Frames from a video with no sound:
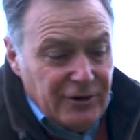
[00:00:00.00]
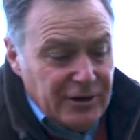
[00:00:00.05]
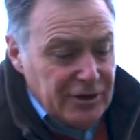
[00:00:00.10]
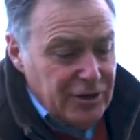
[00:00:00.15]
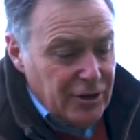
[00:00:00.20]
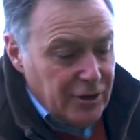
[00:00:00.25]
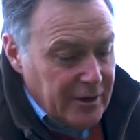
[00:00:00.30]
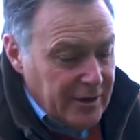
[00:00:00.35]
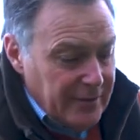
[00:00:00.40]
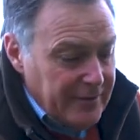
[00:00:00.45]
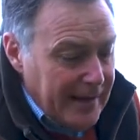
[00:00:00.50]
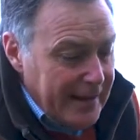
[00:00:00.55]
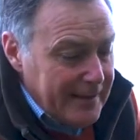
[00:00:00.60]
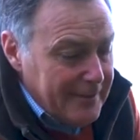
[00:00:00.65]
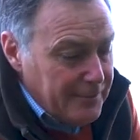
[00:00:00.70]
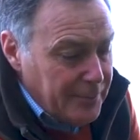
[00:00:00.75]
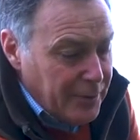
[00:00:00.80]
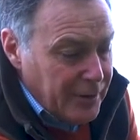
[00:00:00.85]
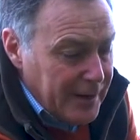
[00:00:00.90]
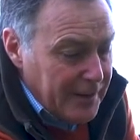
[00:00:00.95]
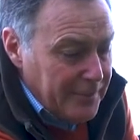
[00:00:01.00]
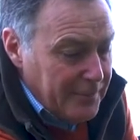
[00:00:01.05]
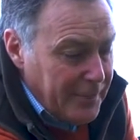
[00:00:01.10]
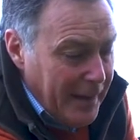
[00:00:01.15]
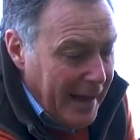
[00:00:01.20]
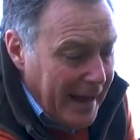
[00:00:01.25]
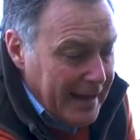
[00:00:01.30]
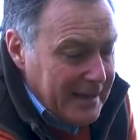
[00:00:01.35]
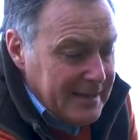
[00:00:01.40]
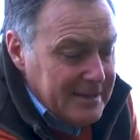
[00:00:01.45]
running, you can then put it
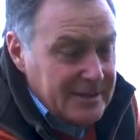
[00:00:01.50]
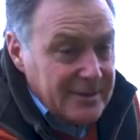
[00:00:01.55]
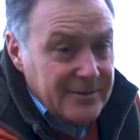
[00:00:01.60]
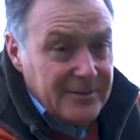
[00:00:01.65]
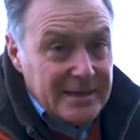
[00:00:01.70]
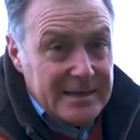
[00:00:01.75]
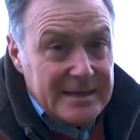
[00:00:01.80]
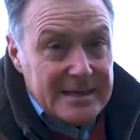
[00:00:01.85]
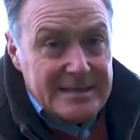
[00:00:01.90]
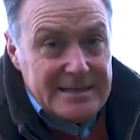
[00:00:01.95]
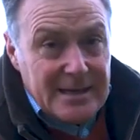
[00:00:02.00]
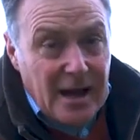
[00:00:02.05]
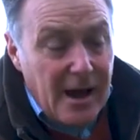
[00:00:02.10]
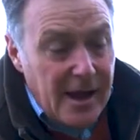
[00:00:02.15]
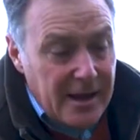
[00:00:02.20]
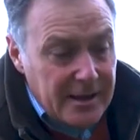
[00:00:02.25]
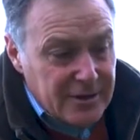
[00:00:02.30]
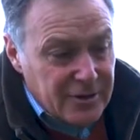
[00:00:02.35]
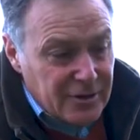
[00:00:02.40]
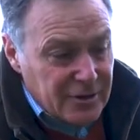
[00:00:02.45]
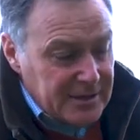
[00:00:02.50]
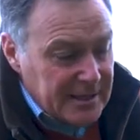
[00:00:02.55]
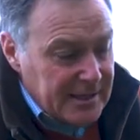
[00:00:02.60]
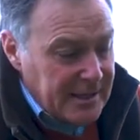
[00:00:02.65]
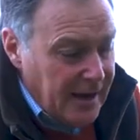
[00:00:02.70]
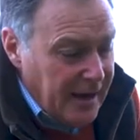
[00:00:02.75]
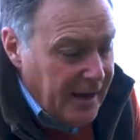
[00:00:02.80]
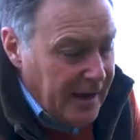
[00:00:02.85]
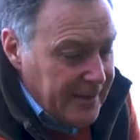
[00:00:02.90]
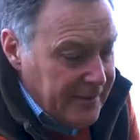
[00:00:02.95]
back to the desired
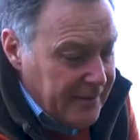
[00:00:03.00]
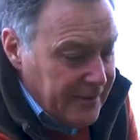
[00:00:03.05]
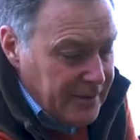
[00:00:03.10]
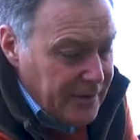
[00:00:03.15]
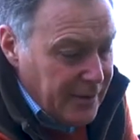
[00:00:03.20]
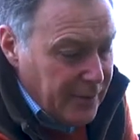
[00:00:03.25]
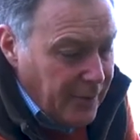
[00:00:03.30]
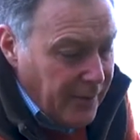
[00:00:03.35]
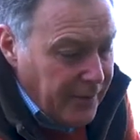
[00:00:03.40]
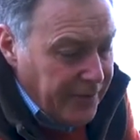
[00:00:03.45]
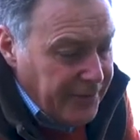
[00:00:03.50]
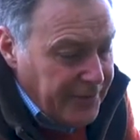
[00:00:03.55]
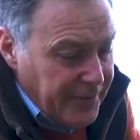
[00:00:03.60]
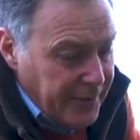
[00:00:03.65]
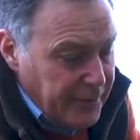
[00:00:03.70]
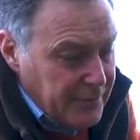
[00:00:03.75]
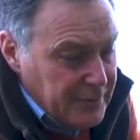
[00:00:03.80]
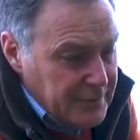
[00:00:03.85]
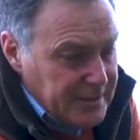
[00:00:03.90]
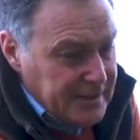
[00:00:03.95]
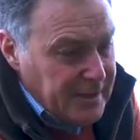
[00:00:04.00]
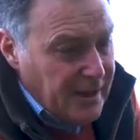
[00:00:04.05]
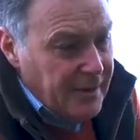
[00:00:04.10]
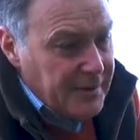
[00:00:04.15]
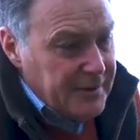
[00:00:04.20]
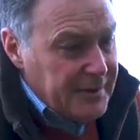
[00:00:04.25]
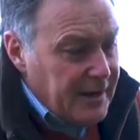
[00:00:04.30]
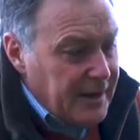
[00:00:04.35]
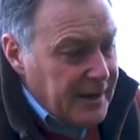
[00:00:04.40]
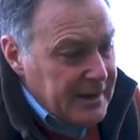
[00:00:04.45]
cutting height that you want. So we'll
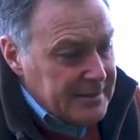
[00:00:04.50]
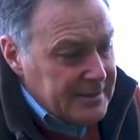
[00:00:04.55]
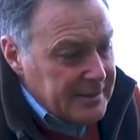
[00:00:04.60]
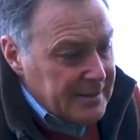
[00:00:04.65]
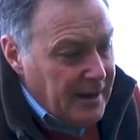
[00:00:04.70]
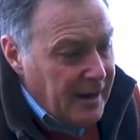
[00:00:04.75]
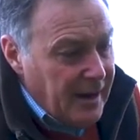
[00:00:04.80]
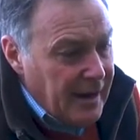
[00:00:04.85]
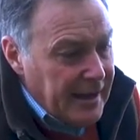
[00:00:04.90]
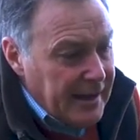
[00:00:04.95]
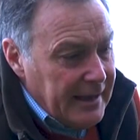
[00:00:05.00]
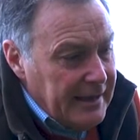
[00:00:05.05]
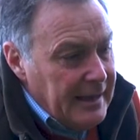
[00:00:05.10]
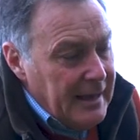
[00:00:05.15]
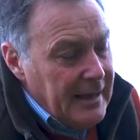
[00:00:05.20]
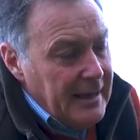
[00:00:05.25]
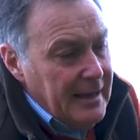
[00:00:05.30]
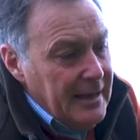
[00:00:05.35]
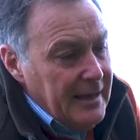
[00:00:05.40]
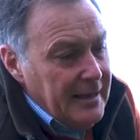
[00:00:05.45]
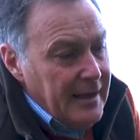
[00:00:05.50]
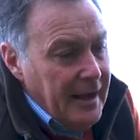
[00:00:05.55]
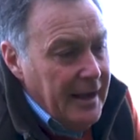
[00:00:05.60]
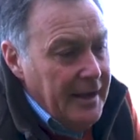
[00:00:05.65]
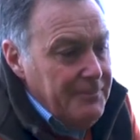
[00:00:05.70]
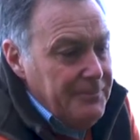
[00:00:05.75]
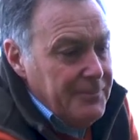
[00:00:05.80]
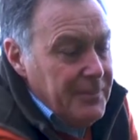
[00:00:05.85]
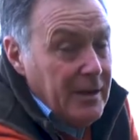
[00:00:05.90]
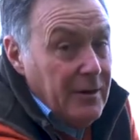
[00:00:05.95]
start nice and high.
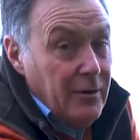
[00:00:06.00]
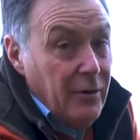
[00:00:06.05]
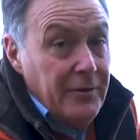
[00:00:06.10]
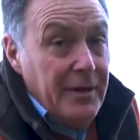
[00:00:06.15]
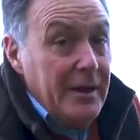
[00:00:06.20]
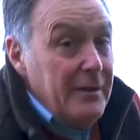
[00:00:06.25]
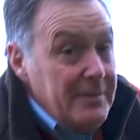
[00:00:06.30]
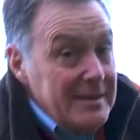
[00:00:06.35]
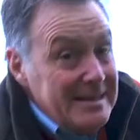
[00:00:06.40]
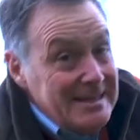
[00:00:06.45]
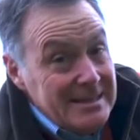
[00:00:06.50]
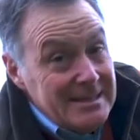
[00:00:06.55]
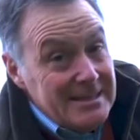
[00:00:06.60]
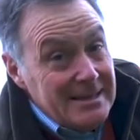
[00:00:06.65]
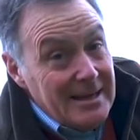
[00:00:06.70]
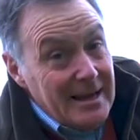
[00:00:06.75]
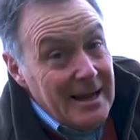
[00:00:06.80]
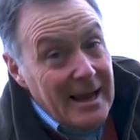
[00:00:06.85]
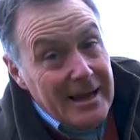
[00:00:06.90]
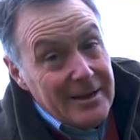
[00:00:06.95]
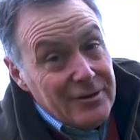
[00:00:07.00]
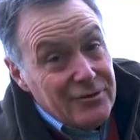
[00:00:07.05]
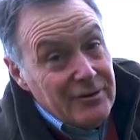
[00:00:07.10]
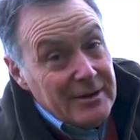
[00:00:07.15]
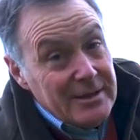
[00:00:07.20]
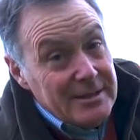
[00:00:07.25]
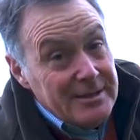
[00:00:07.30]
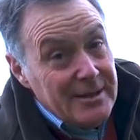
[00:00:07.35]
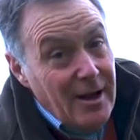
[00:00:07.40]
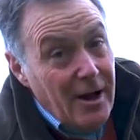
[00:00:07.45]
Although this is an
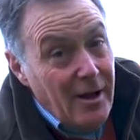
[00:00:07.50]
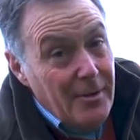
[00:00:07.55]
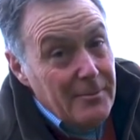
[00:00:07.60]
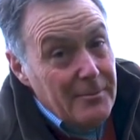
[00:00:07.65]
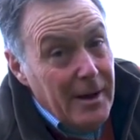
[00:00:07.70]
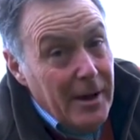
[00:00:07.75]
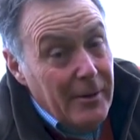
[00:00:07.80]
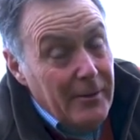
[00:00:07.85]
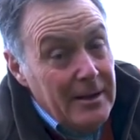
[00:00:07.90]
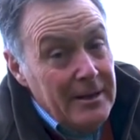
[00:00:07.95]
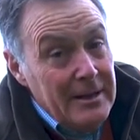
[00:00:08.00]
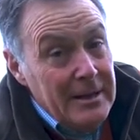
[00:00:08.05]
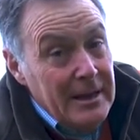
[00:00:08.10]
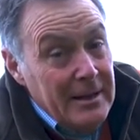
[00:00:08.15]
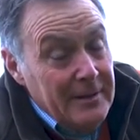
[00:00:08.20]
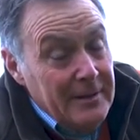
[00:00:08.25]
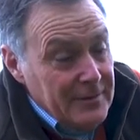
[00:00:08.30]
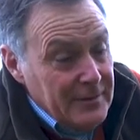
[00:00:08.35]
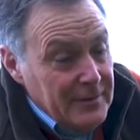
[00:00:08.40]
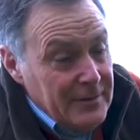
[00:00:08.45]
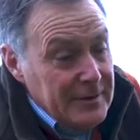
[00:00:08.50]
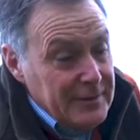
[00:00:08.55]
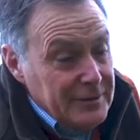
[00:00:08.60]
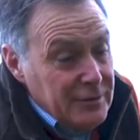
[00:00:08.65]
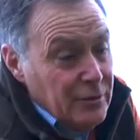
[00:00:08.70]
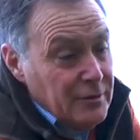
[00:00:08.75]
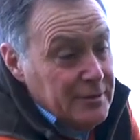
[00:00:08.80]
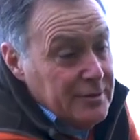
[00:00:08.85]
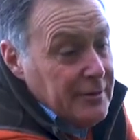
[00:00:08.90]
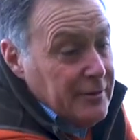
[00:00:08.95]
electric start mower,
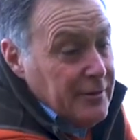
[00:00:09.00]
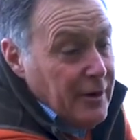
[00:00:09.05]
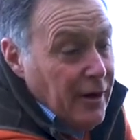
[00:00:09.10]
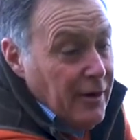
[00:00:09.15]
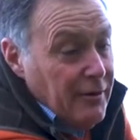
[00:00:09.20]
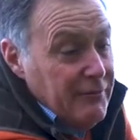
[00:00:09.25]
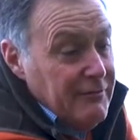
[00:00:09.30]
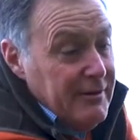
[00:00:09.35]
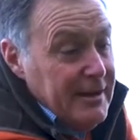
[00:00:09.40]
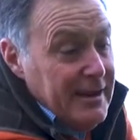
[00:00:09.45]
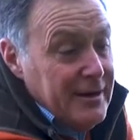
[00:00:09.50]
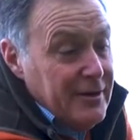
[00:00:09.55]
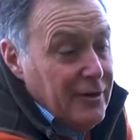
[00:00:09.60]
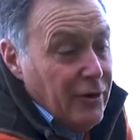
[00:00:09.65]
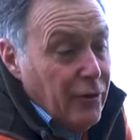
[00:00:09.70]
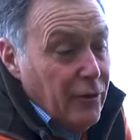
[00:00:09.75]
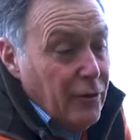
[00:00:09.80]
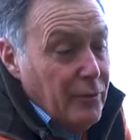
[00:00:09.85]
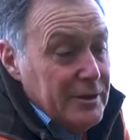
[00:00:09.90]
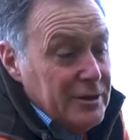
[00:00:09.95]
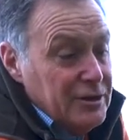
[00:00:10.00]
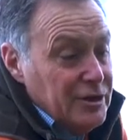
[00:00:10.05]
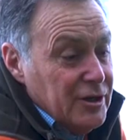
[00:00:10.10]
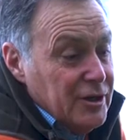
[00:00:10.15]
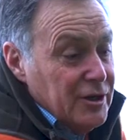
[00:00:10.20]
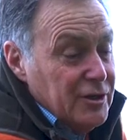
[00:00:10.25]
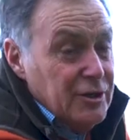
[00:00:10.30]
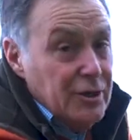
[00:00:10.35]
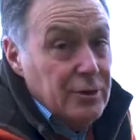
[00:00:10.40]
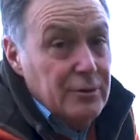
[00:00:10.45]
it's also got a recoil which you
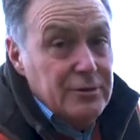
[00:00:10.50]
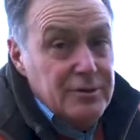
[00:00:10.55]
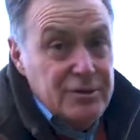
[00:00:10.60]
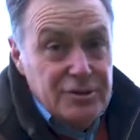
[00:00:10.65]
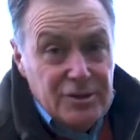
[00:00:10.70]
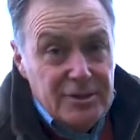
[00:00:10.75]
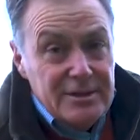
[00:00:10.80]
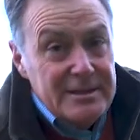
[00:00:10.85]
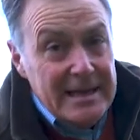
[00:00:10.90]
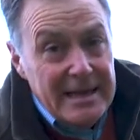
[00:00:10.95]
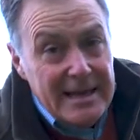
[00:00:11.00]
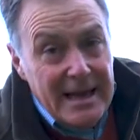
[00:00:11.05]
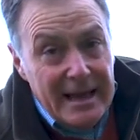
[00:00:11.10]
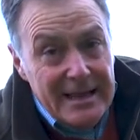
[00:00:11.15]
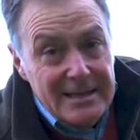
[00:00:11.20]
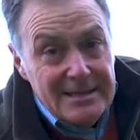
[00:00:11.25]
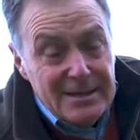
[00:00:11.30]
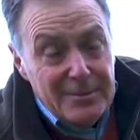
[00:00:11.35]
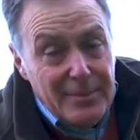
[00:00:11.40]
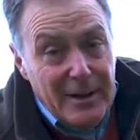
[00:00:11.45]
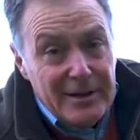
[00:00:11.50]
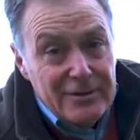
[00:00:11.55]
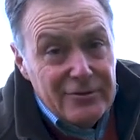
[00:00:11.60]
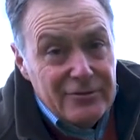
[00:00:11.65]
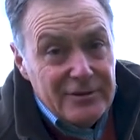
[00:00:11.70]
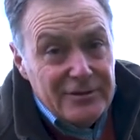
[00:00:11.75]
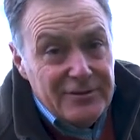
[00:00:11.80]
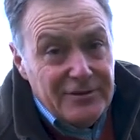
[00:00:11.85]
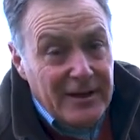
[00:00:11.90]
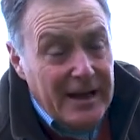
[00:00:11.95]
can use just in case the
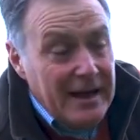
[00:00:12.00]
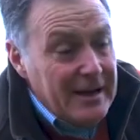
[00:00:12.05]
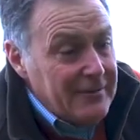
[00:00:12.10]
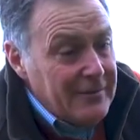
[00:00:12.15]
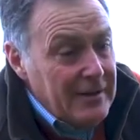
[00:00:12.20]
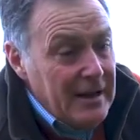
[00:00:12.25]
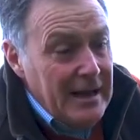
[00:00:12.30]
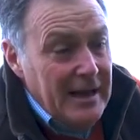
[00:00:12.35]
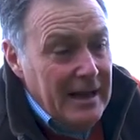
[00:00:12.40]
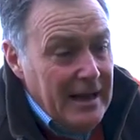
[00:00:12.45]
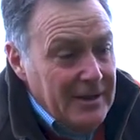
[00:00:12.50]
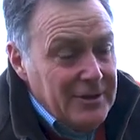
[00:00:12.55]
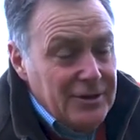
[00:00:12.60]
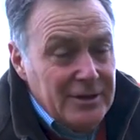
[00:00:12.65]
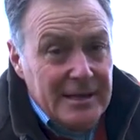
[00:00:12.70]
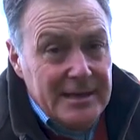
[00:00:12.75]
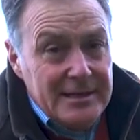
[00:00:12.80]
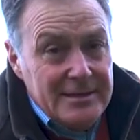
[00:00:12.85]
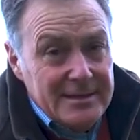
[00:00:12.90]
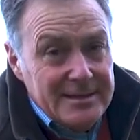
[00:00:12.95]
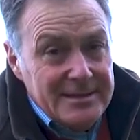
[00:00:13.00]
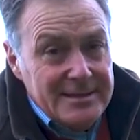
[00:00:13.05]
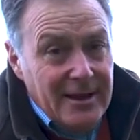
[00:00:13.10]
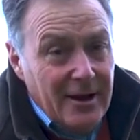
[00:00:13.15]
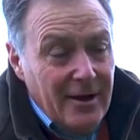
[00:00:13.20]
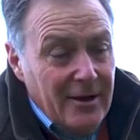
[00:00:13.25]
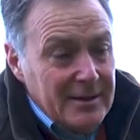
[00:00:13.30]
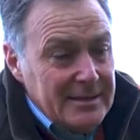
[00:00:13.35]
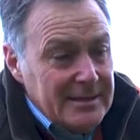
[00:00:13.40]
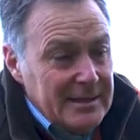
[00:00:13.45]
battery's flat and you need to
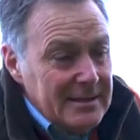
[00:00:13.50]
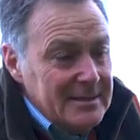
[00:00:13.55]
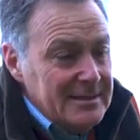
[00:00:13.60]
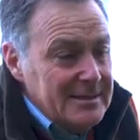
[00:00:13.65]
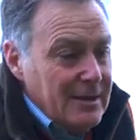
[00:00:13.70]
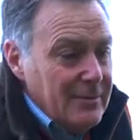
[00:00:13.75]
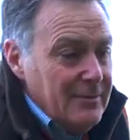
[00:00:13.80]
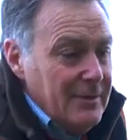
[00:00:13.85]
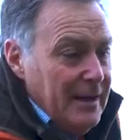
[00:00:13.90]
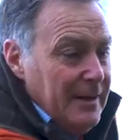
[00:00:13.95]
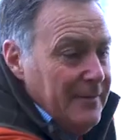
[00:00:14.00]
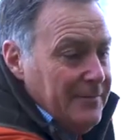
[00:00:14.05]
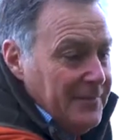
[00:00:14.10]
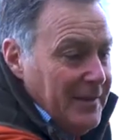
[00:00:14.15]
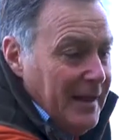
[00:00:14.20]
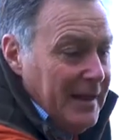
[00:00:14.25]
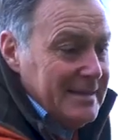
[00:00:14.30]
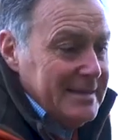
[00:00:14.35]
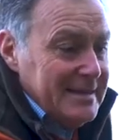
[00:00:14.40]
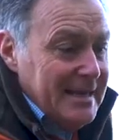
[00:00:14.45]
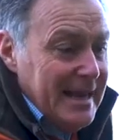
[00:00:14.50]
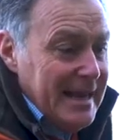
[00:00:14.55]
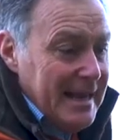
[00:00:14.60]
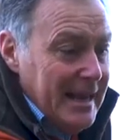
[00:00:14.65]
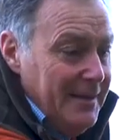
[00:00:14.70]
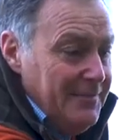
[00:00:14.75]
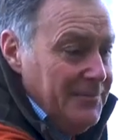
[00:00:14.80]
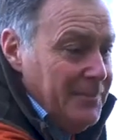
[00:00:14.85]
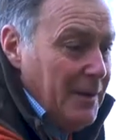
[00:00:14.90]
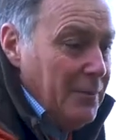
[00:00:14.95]
start it. So that's
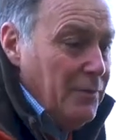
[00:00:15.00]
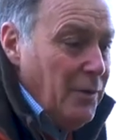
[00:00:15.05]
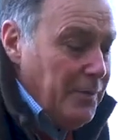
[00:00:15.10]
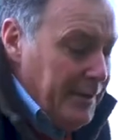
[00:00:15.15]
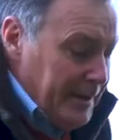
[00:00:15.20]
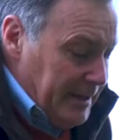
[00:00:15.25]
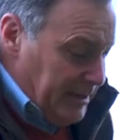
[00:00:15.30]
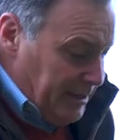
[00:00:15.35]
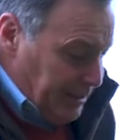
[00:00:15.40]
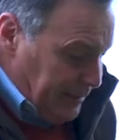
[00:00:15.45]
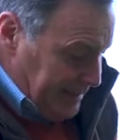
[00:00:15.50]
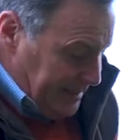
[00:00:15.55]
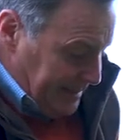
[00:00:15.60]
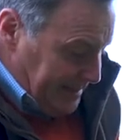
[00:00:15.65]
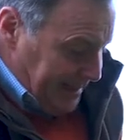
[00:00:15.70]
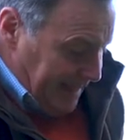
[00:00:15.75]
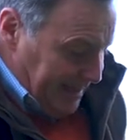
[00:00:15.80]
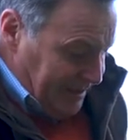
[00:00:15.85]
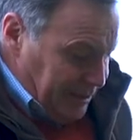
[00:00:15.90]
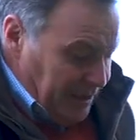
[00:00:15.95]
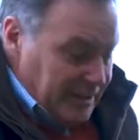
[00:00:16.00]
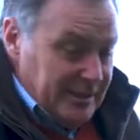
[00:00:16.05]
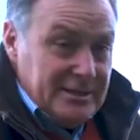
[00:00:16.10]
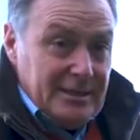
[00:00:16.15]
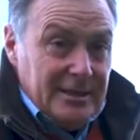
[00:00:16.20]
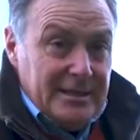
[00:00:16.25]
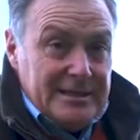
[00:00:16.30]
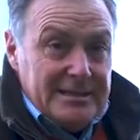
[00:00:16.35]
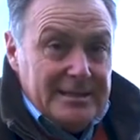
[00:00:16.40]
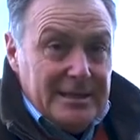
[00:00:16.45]
here, and what we're going to do is attach it
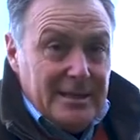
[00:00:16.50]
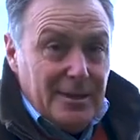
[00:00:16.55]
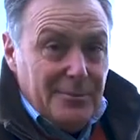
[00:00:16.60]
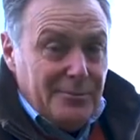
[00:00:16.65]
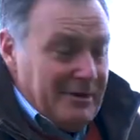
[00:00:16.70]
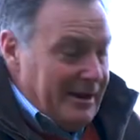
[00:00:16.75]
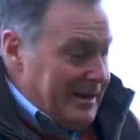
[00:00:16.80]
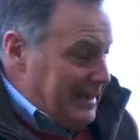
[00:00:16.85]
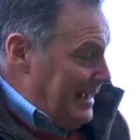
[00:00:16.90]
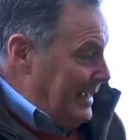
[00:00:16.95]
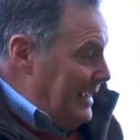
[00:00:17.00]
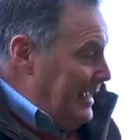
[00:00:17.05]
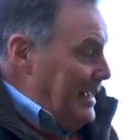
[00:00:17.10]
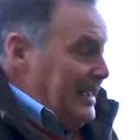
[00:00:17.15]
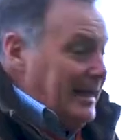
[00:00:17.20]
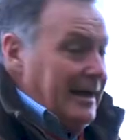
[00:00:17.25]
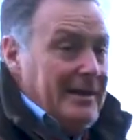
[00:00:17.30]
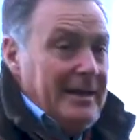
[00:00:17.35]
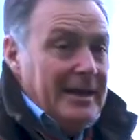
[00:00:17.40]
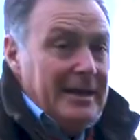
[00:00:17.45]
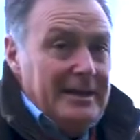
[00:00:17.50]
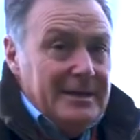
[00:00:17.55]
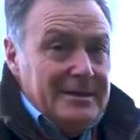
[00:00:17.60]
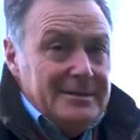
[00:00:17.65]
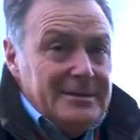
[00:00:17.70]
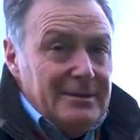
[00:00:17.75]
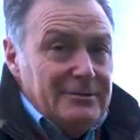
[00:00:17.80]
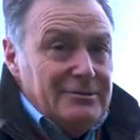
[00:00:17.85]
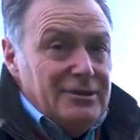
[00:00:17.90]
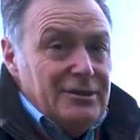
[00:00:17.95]
to this little bracket here.
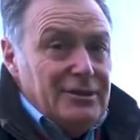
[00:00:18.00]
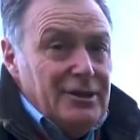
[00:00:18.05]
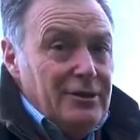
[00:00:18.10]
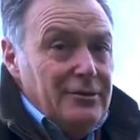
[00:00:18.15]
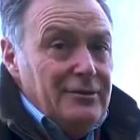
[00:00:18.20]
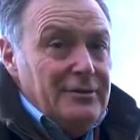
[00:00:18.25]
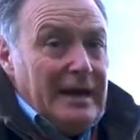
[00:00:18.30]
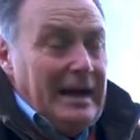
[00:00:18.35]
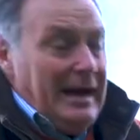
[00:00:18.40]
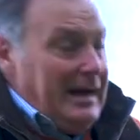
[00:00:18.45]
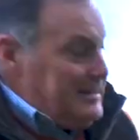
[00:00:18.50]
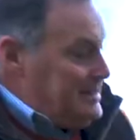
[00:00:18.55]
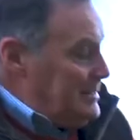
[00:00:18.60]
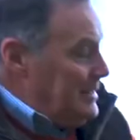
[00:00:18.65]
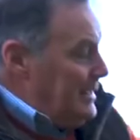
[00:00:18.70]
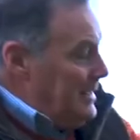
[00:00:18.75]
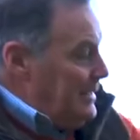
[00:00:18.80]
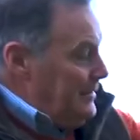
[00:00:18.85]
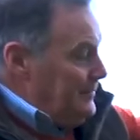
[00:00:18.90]
So to do that,